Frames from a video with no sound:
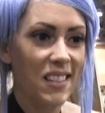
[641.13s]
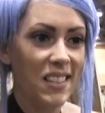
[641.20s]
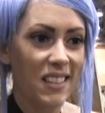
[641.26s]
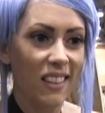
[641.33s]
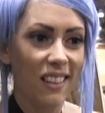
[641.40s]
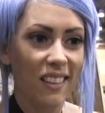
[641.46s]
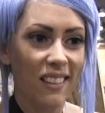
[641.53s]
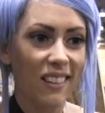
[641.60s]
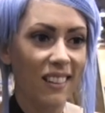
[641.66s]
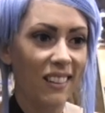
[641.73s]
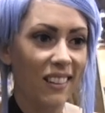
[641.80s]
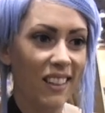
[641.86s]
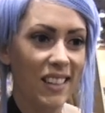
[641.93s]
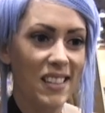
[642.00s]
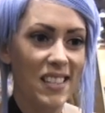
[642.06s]
is the
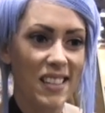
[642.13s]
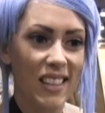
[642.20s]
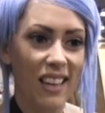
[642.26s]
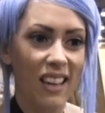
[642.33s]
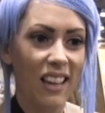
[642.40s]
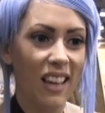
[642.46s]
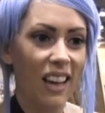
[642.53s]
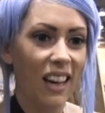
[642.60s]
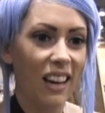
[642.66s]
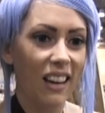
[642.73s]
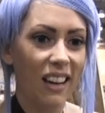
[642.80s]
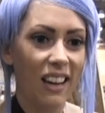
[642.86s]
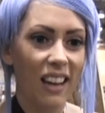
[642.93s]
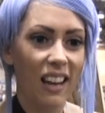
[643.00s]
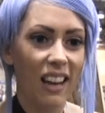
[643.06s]
least thing,
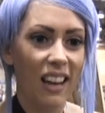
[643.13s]
and